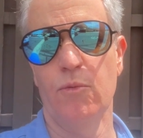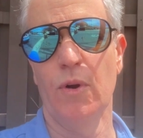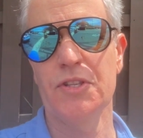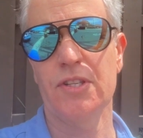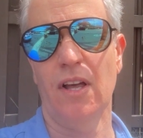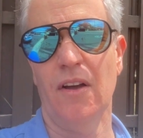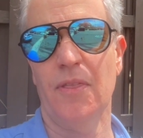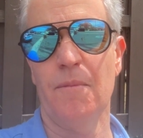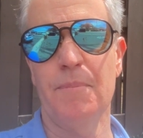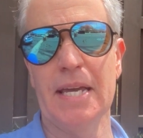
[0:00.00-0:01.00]
runs along
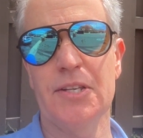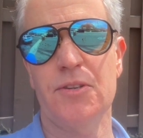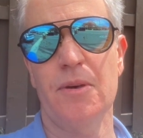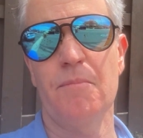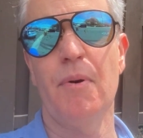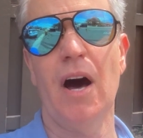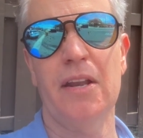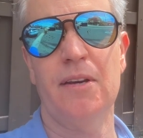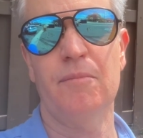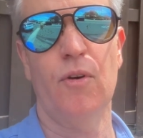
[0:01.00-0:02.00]
the base or the
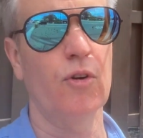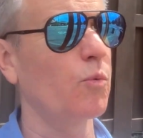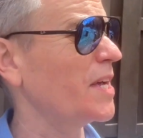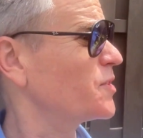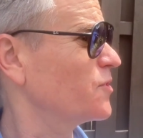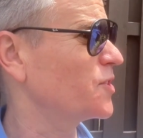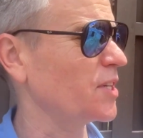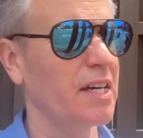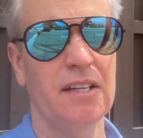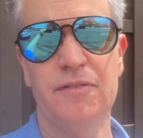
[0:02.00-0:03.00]
bottom or western
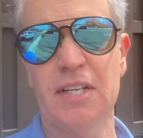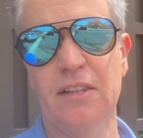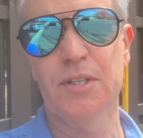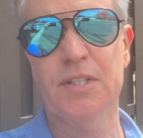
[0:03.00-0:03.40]
side of St.